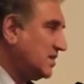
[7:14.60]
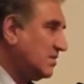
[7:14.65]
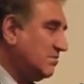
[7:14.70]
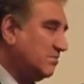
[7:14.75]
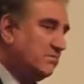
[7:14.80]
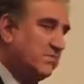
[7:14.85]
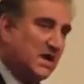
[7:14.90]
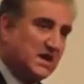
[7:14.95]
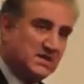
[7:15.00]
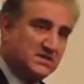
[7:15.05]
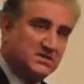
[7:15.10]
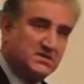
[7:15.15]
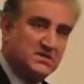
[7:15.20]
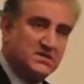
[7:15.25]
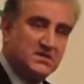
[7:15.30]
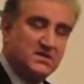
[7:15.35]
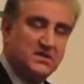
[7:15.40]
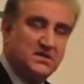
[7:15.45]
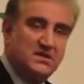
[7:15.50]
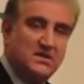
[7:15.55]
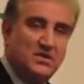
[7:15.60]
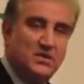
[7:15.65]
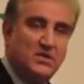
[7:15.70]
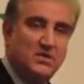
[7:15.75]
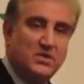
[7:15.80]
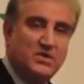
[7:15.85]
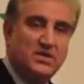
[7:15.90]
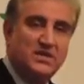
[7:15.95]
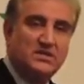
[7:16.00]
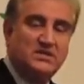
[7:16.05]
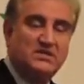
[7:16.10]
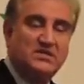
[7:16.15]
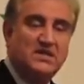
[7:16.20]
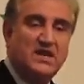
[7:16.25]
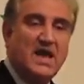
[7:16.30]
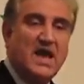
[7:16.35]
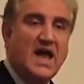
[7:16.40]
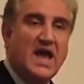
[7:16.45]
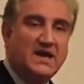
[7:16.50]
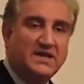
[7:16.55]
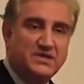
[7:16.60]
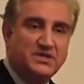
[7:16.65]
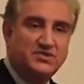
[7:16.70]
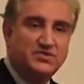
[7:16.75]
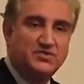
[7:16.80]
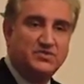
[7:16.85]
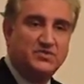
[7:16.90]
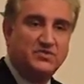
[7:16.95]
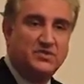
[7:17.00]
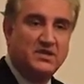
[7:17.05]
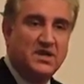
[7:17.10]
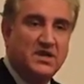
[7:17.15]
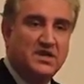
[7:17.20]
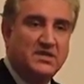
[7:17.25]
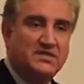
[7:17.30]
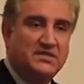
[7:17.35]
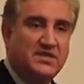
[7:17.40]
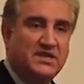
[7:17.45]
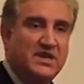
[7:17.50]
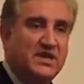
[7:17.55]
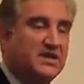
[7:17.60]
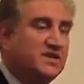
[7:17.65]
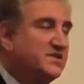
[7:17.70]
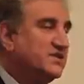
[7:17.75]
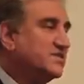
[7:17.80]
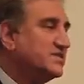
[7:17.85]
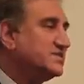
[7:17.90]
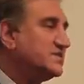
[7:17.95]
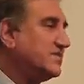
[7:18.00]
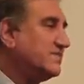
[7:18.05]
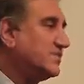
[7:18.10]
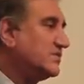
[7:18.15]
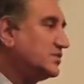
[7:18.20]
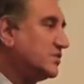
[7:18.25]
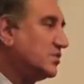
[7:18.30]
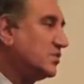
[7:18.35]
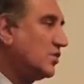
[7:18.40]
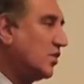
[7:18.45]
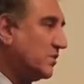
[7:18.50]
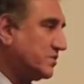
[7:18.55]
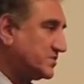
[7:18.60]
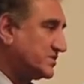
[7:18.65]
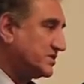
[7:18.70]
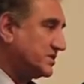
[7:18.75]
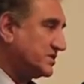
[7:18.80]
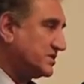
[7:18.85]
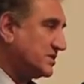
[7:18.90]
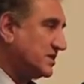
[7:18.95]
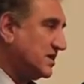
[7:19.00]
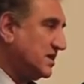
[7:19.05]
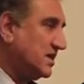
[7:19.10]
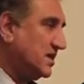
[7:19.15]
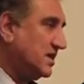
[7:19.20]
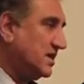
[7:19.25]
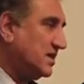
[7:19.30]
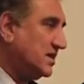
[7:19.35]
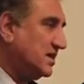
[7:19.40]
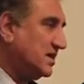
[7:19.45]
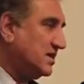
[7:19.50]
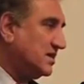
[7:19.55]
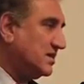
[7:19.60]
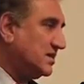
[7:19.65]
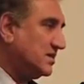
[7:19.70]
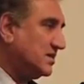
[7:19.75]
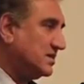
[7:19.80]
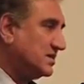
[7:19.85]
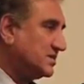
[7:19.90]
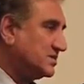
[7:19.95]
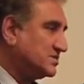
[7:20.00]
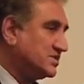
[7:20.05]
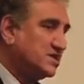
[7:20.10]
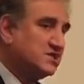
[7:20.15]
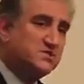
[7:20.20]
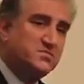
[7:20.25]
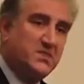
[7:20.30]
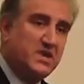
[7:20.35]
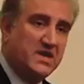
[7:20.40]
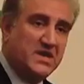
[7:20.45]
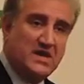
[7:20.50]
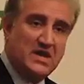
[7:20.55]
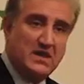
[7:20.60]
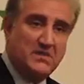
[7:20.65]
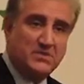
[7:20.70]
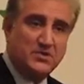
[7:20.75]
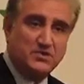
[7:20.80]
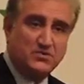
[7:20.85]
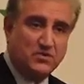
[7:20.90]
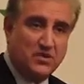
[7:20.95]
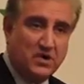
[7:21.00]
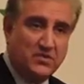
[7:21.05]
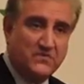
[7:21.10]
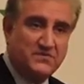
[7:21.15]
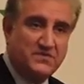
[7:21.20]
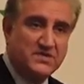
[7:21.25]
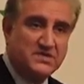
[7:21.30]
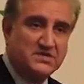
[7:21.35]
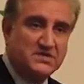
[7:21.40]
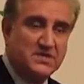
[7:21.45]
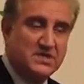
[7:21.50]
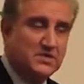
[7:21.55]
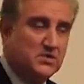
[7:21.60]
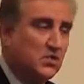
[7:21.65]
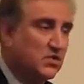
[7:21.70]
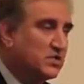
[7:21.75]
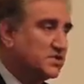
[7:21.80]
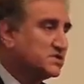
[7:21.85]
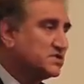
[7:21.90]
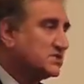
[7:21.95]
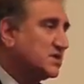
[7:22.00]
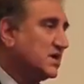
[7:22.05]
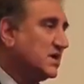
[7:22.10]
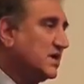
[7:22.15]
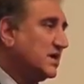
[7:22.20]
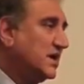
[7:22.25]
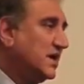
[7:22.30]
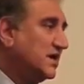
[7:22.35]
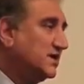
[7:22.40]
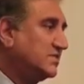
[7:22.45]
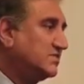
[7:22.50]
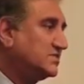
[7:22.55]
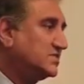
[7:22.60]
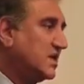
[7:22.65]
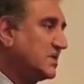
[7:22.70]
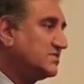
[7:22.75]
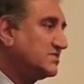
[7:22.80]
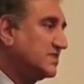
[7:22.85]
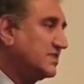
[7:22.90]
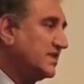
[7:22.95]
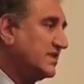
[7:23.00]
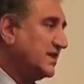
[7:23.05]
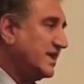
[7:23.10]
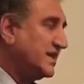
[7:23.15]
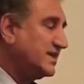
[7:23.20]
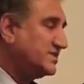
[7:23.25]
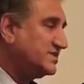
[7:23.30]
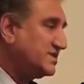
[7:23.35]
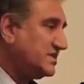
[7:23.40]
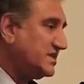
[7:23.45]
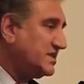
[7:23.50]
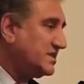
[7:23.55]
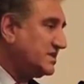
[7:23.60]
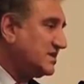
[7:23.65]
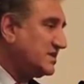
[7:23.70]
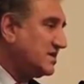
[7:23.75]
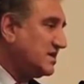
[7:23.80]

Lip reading: but look at the attitude the Indians have adopted since we came into office in August 2018.